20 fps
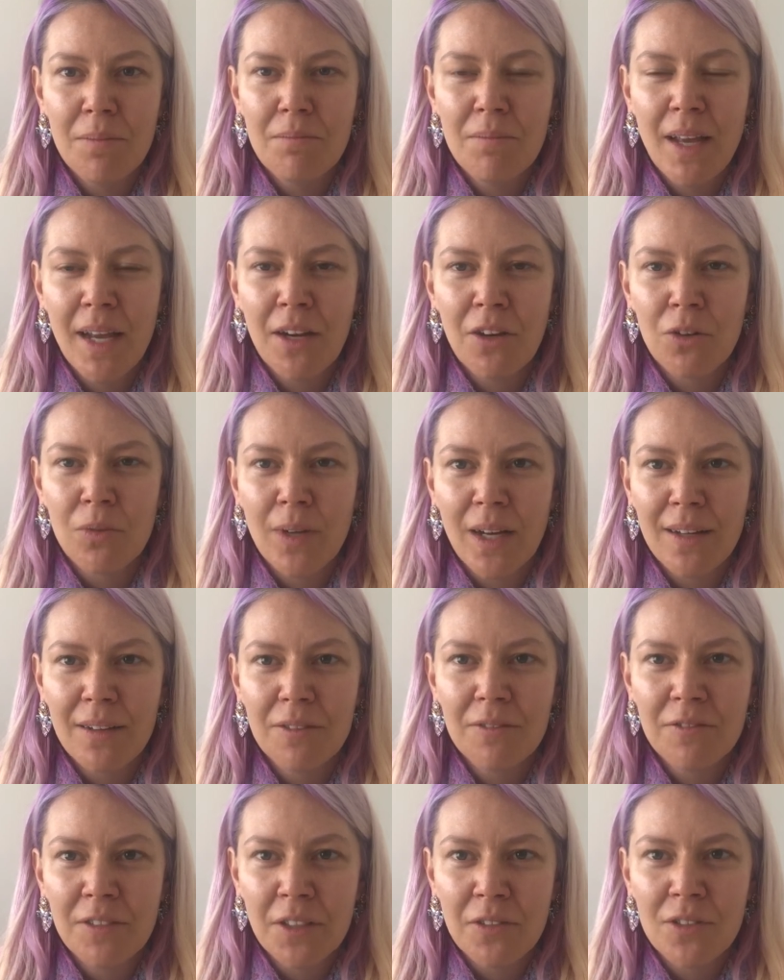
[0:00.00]
Mega Run
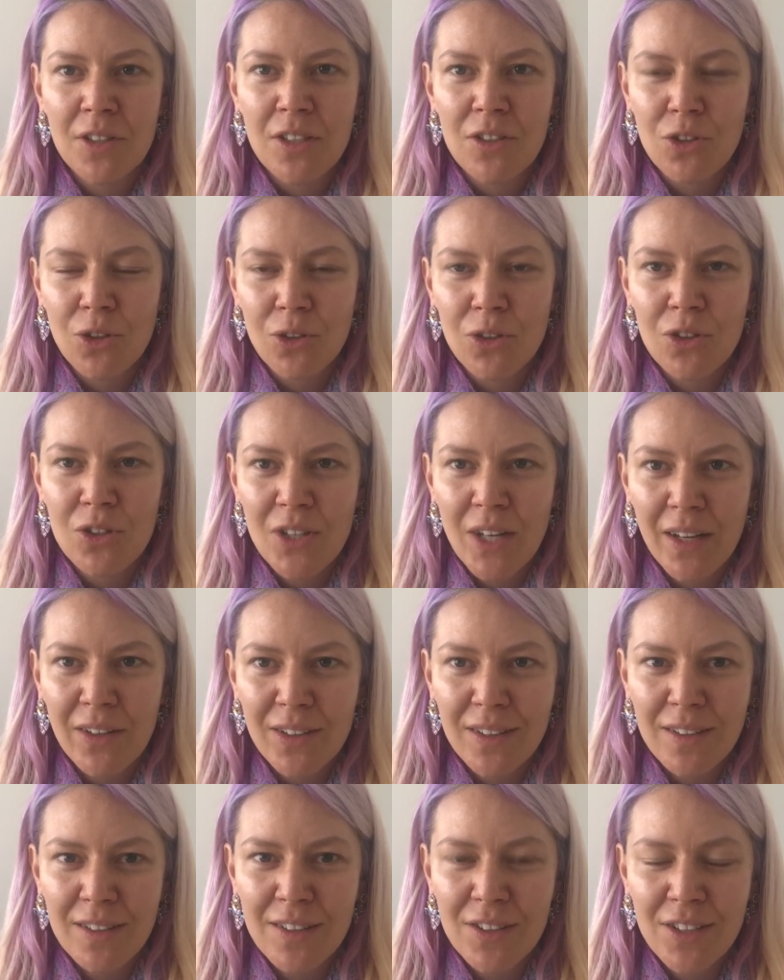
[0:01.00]
52
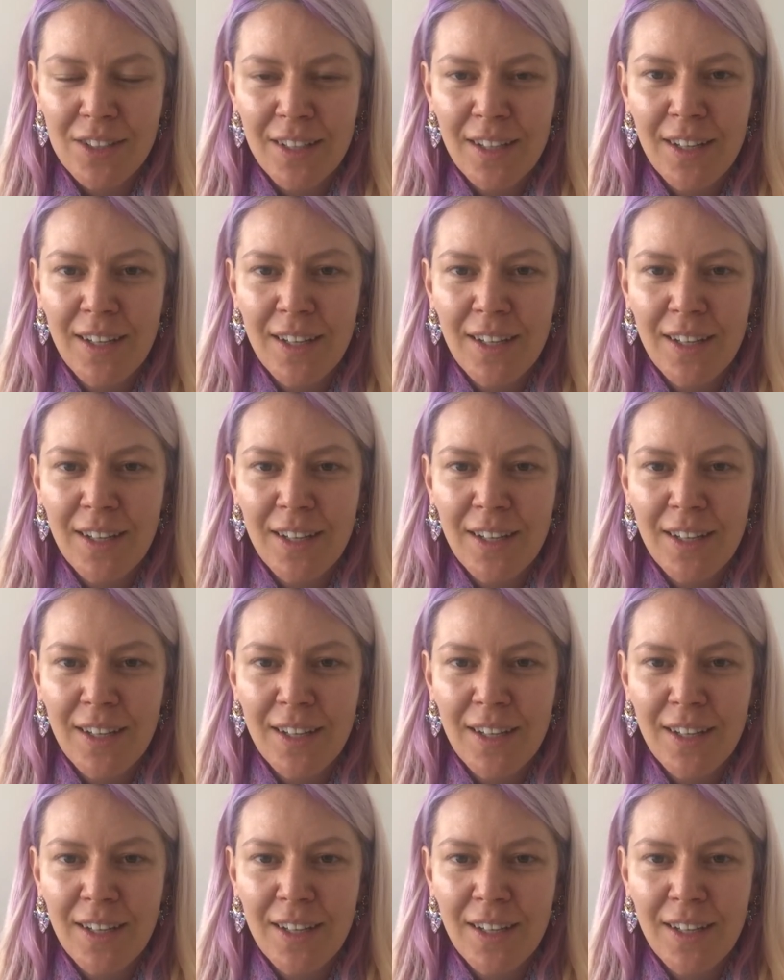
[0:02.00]
challenge.